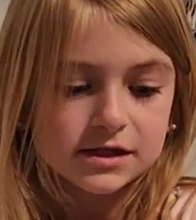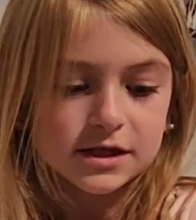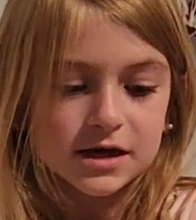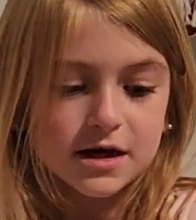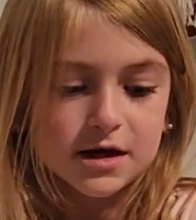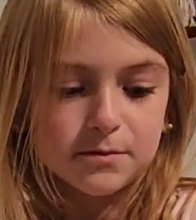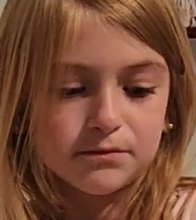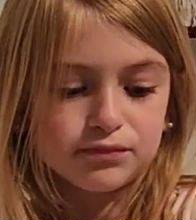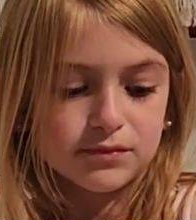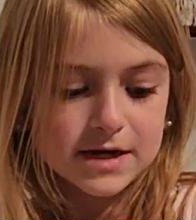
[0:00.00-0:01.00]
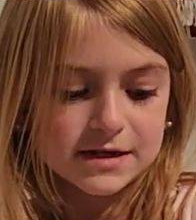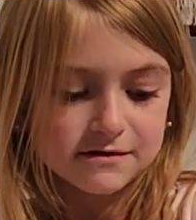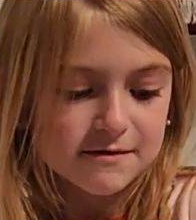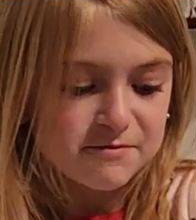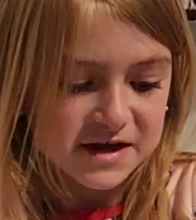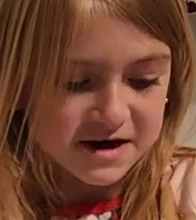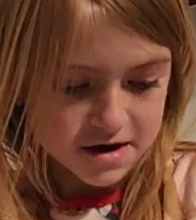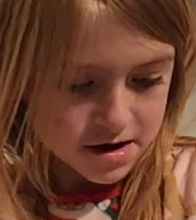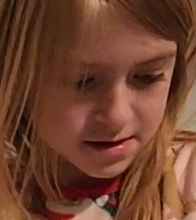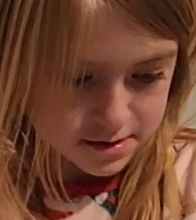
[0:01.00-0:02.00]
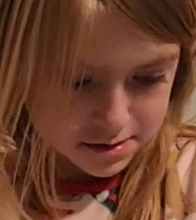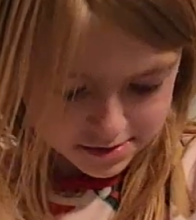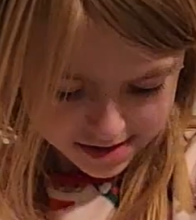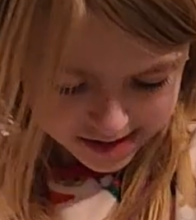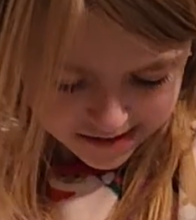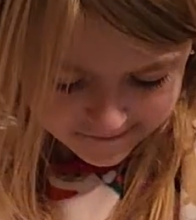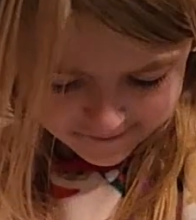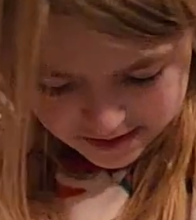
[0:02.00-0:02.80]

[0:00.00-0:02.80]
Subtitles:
The bracelet, because I already have